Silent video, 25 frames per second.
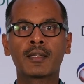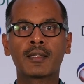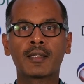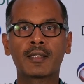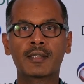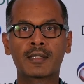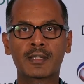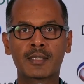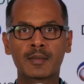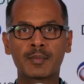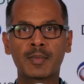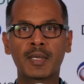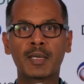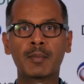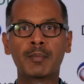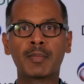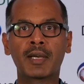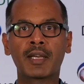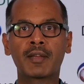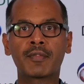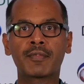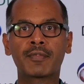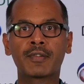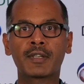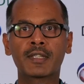This has been
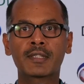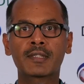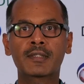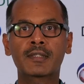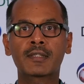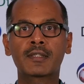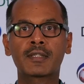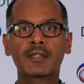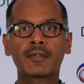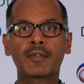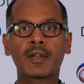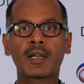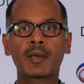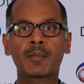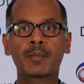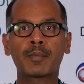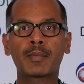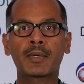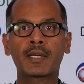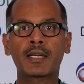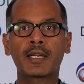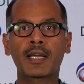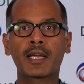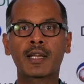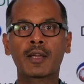my first
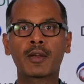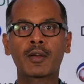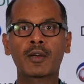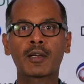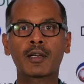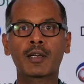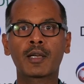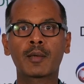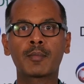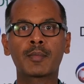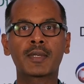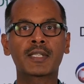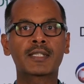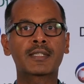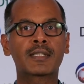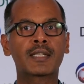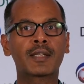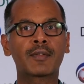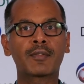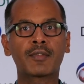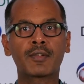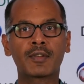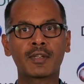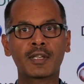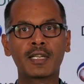development dialogue. I must say
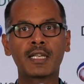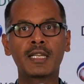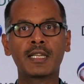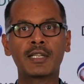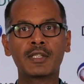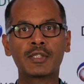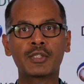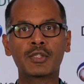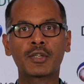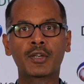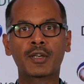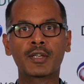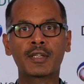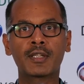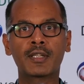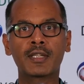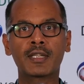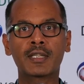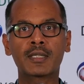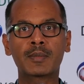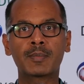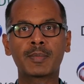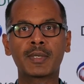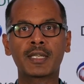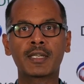I've really enjoyed the
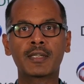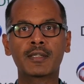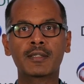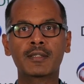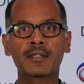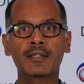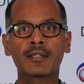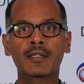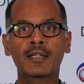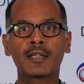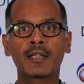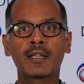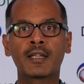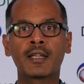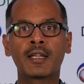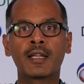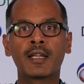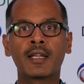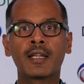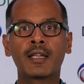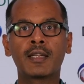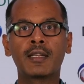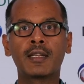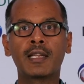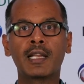experience.
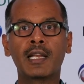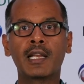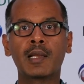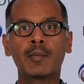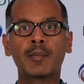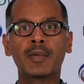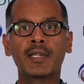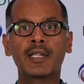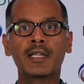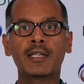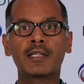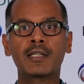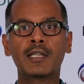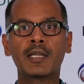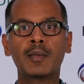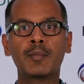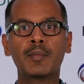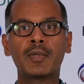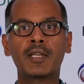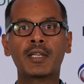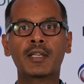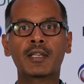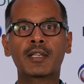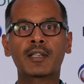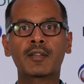Neelam and the
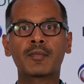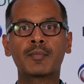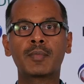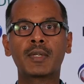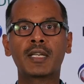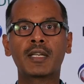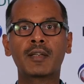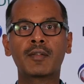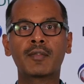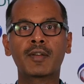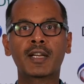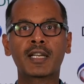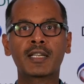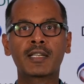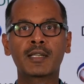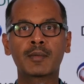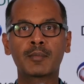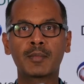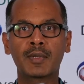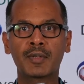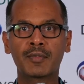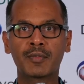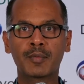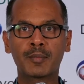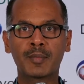team here have been
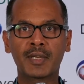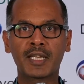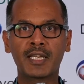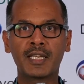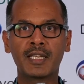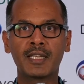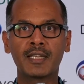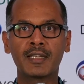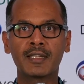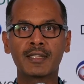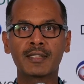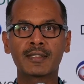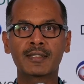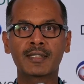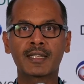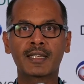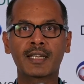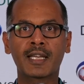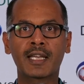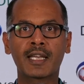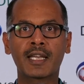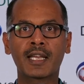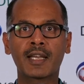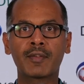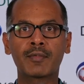inviting me for many years and
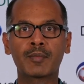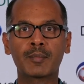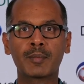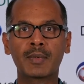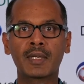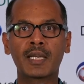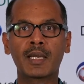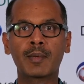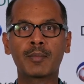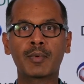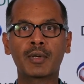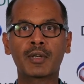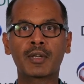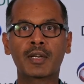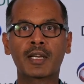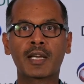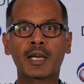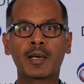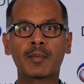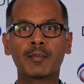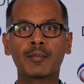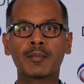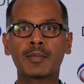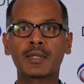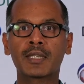I haven't been able to
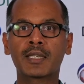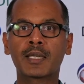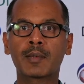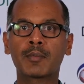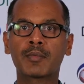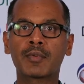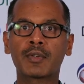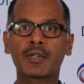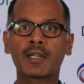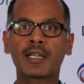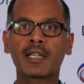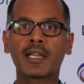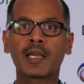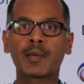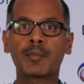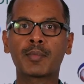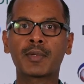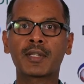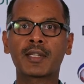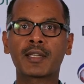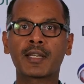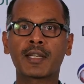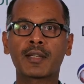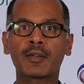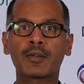come, but I'm really
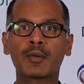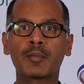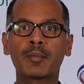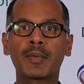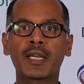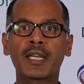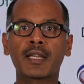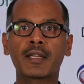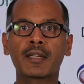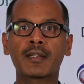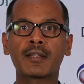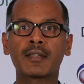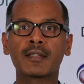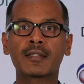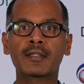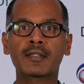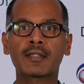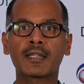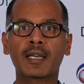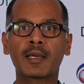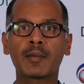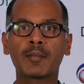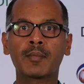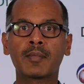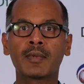happy that I could make it this
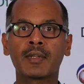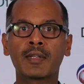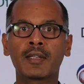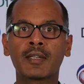time.